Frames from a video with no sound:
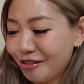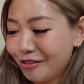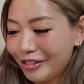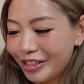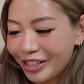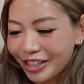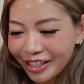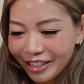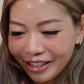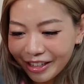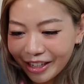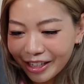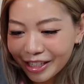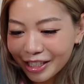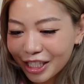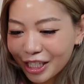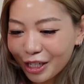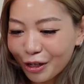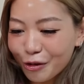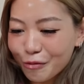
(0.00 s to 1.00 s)
a really
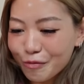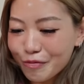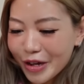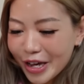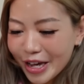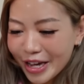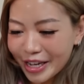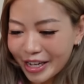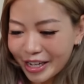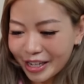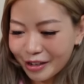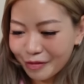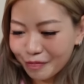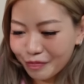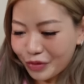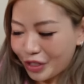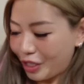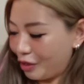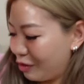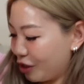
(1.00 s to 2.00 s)
nice tote bag.
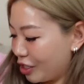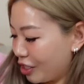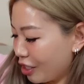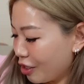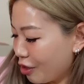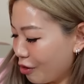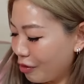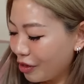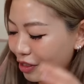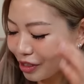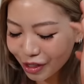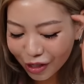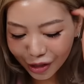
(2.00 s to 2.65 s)
I wish I got one